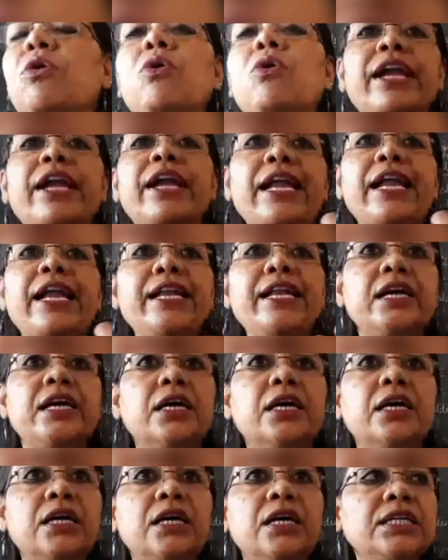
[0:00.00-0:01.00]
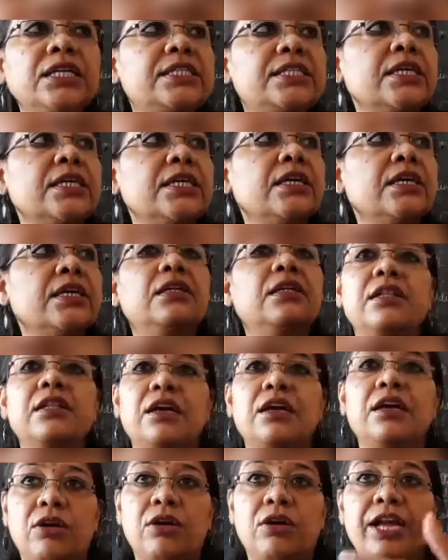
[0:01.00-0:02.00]
or any hurt,
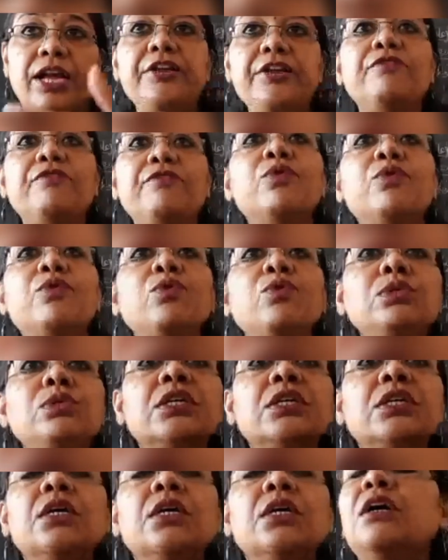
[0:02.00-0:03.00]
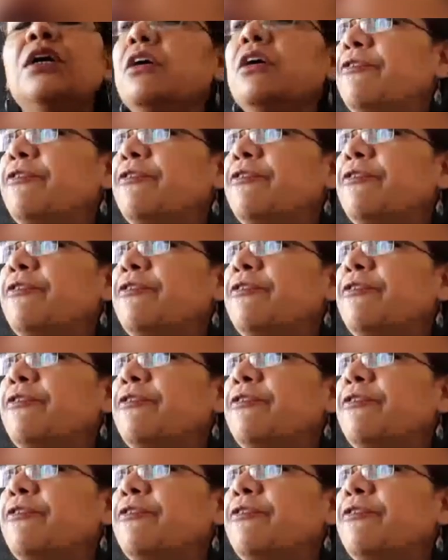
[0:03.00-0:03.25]
any wound.